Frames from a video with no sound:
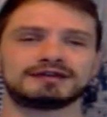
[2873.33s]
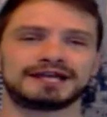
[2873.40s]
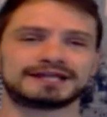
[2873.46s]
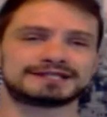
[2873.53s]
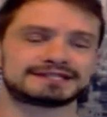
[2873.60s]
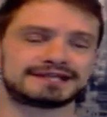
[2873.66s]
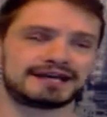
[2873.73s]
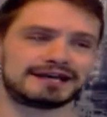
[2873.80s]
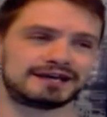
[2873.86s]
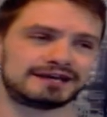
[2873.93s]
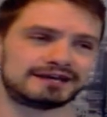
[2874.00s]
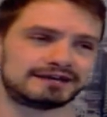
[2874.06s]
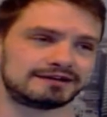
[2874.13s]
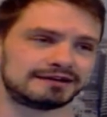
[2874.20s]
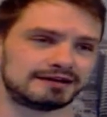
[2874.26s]
let's
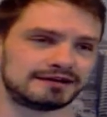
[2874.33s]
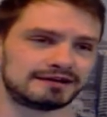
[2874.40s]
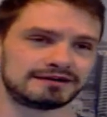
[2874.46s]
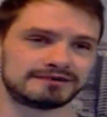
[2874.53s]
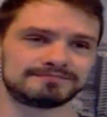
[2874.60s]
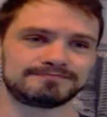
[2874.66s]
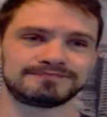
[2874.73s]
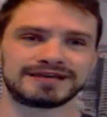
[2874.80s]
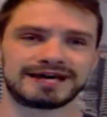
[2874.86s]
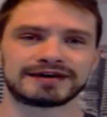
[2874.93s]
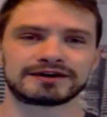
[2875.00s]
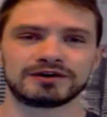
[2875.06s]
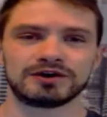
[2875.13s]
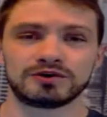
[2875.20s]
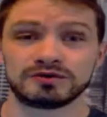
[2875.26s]
say in, I
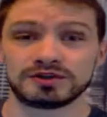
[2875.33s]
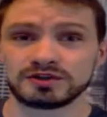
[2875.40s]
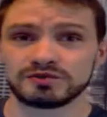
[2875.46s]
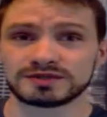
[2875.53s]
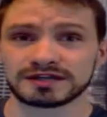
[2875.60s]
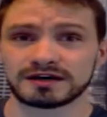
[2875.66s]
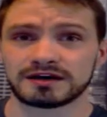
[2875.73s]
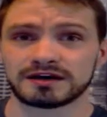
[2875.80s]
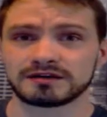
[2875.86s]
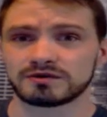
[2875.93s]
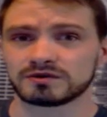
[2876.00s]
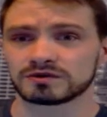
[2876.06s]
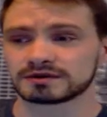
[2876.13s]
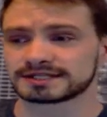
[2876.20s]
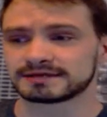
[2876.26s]
don't know, Utah
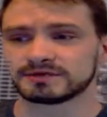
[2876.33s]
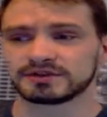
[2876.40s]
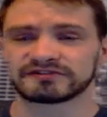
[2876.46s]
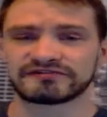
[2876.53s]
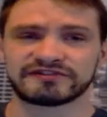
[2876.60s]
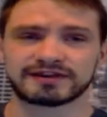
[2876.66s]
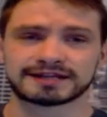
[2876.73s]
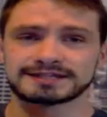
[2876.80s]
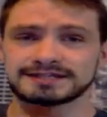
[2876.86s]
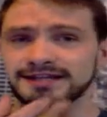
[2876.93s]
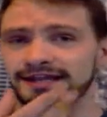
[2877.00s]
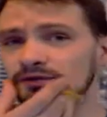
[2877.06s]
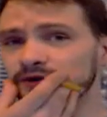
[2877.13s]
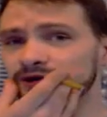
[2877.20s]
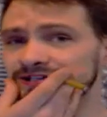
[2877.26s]
or some other fucking
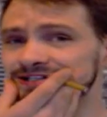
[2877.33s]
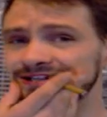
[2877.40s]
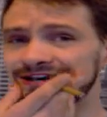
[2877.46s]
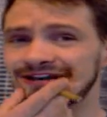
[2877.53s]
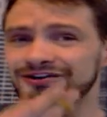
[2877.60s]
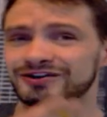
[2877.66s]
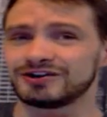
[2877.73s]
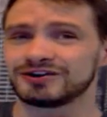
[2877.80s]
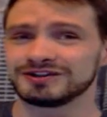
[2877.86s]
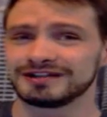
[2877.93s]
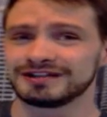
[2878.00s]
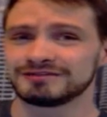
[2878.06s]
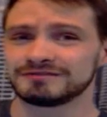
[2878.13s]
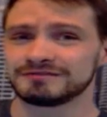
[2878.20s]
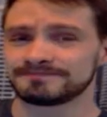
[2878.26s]
state where it's not at all
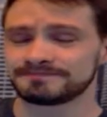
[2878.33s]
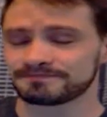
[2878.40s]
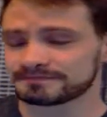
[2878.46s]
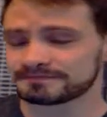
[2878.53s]
legal,